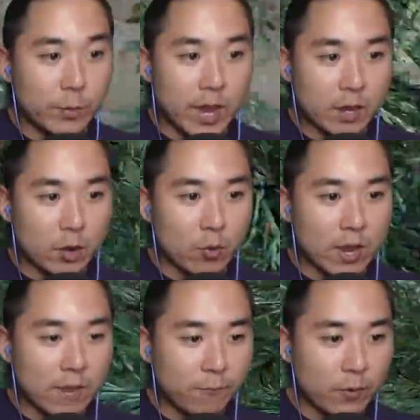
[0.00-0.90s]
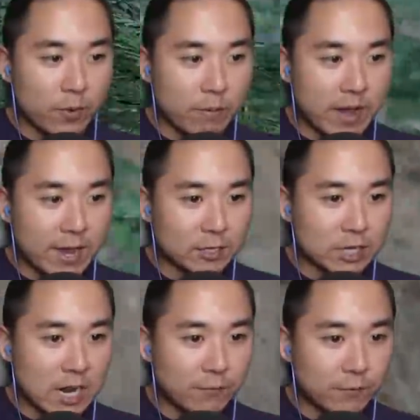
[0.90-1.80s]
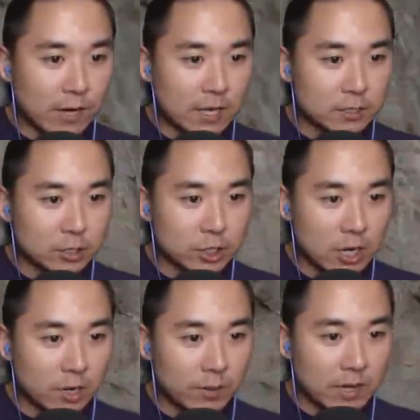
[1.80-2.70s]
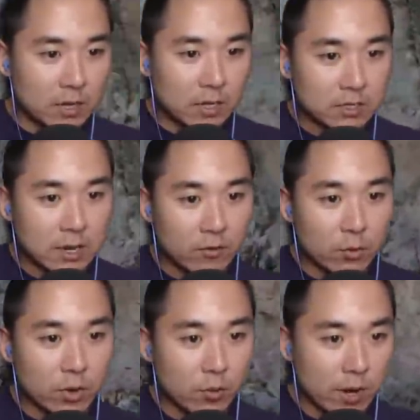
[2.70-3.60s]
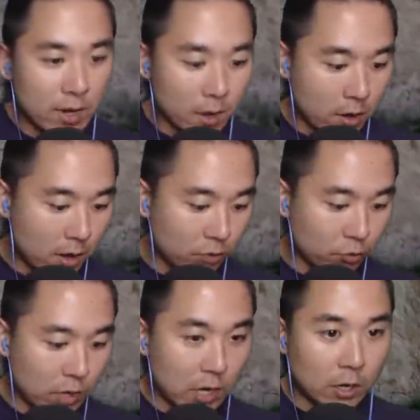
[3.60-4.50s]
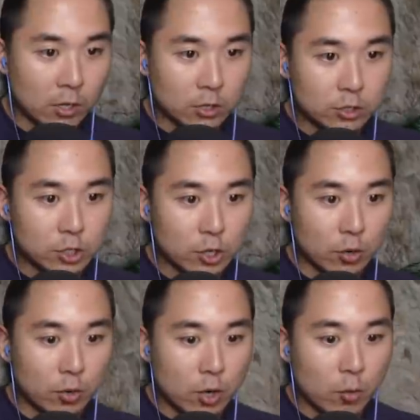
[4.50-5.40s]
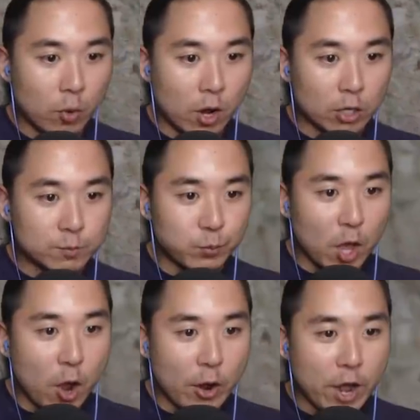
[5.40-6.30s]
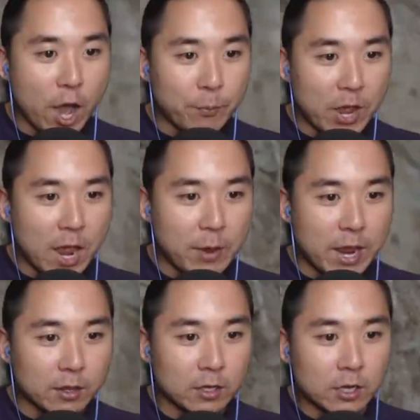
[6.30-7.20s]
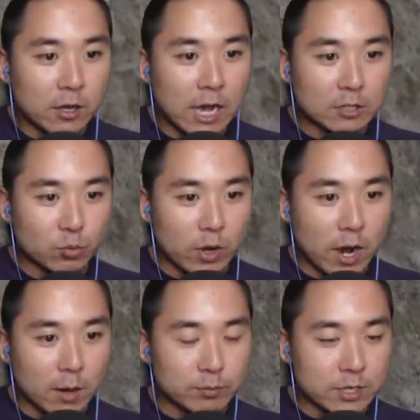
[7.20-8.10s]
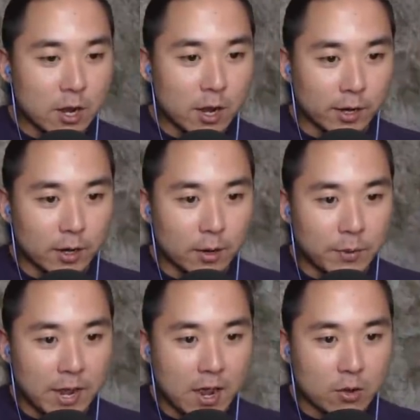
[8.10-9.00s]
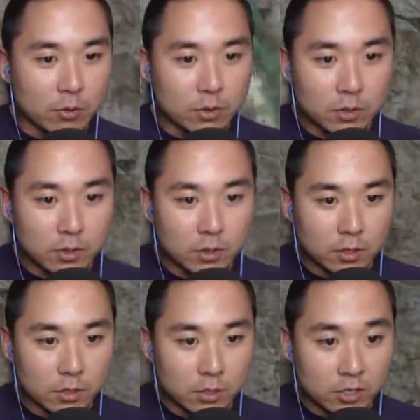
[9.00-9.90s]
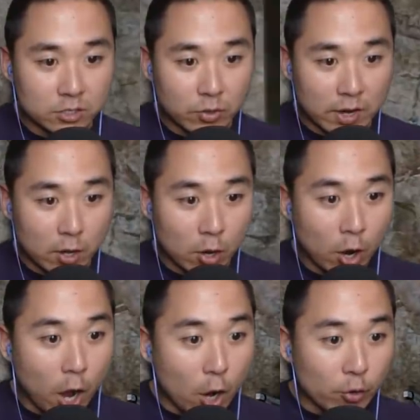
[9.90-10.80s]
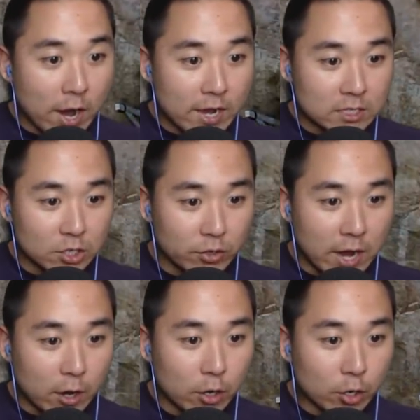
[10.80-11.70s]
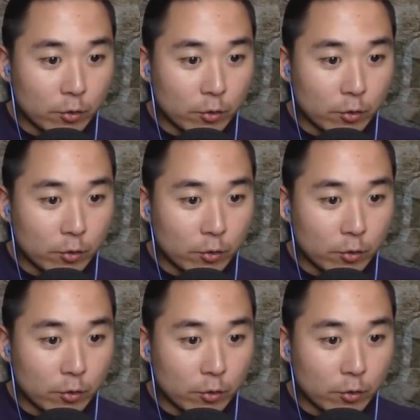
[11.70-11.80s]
Back away from the mine shaft, ladies and gentlemen. Is everyone away? All right, 3, 2, 1. Let's blow it up, baby! That's what I'm talking about. Is Granny? Oh, Granny's still there.